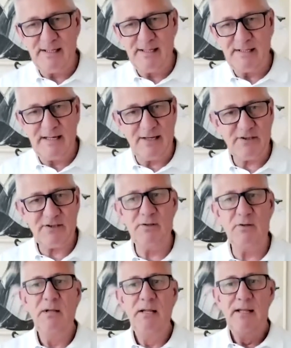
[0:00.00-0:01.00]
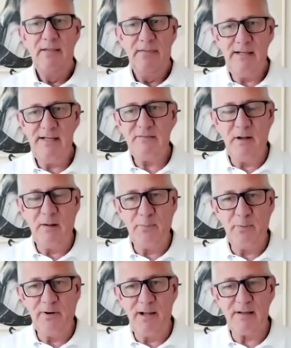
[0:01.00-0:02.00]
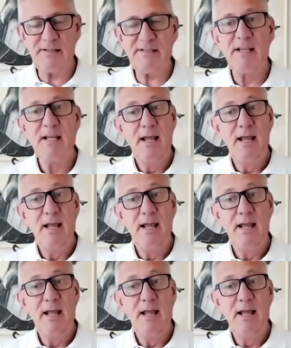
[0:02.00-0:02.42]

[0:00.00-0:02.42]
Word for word: International. These are our products.